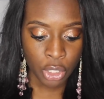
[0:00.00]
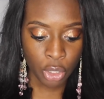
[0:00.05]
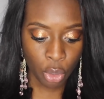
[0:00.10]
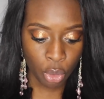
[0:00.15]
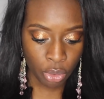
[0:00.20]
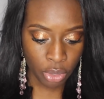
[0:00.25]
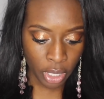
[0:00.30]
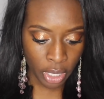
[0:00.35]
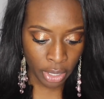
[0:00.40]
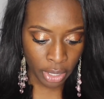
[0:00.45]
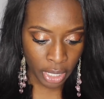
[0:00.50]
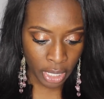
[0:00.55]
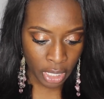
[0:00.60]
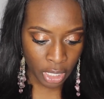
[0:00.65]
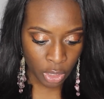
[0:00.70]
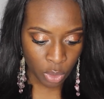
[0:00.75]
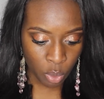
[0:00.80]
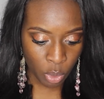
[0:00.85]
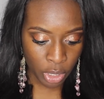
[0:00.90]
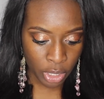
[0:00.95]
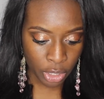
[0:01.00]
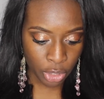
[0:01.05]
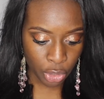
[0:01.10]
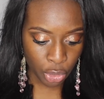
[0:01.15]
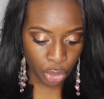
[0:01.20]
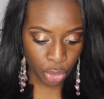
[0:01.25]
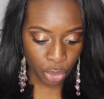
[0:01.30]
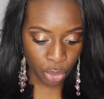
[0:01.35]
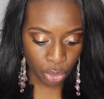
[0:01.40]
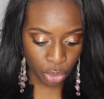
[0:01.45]
so there is one,
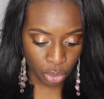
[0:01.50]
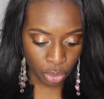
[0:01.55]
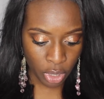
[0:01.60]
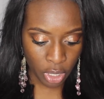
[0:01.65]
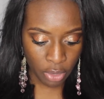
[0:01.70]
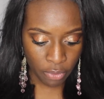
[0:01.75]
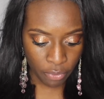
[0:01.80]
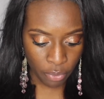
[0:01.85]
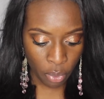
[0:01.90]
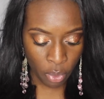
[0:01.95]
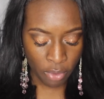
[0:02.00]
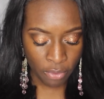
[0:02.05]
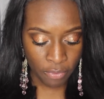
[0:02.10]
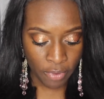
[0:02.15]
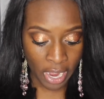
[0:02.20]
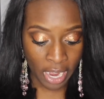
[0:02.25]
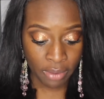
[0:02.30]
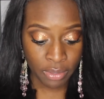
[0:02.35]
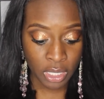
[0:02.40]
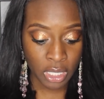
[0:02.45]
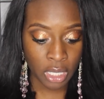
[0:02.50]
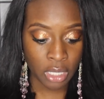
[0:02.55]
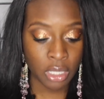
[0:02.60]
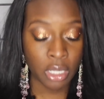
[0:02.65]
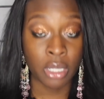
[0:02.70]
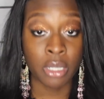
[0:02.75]
two, three, four, five, six.